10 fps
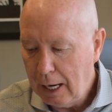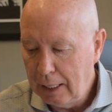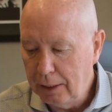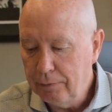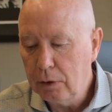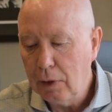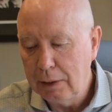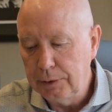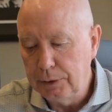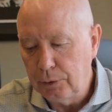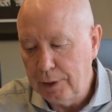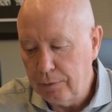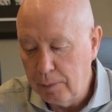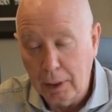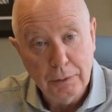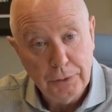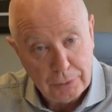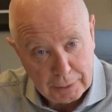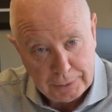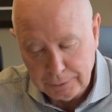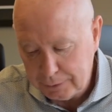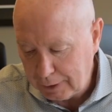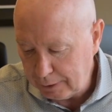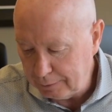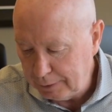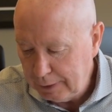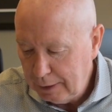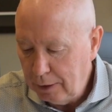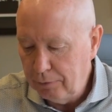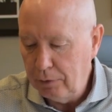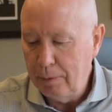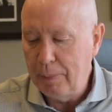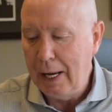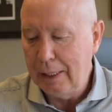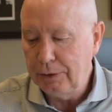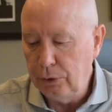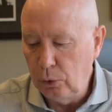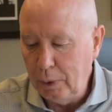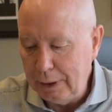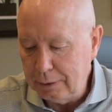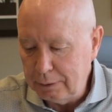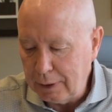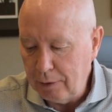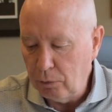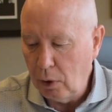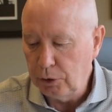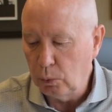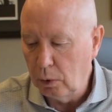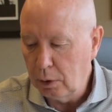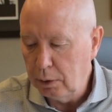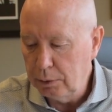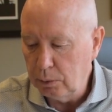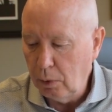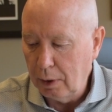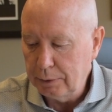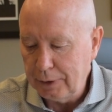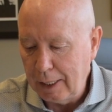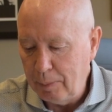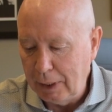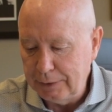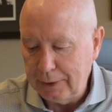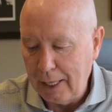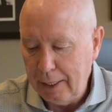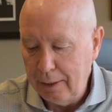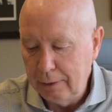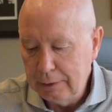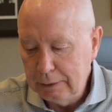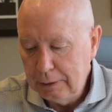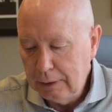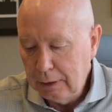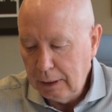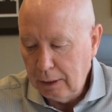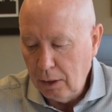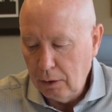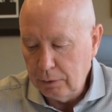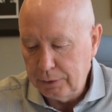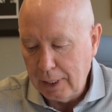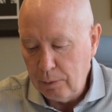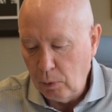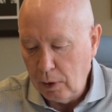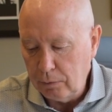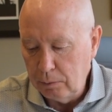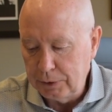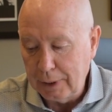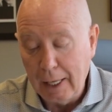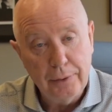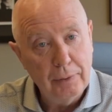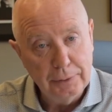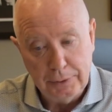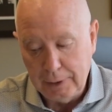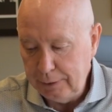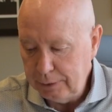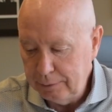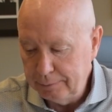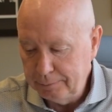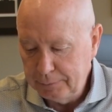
I live across the street from a construction site, and for the past 2 weeks I have watched workers walk side by side along the sidewalk from the SkyTrain station,